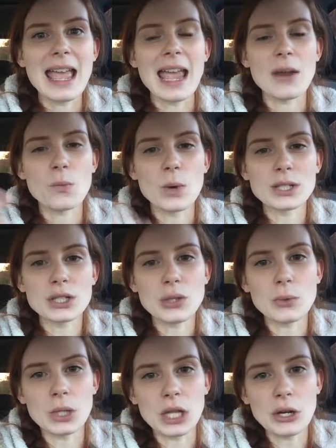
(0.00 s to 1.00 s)
And once
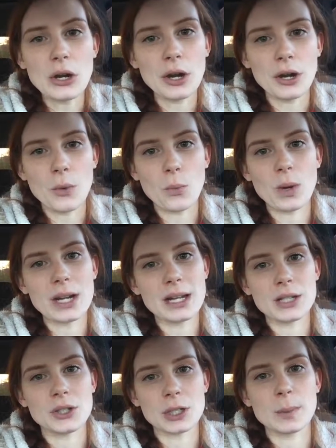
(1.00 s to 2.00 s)
you learn what it
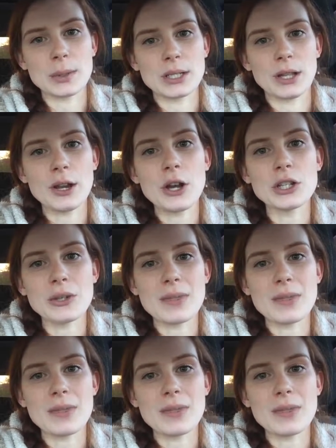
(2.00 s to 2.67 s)
is you're supposed to learn,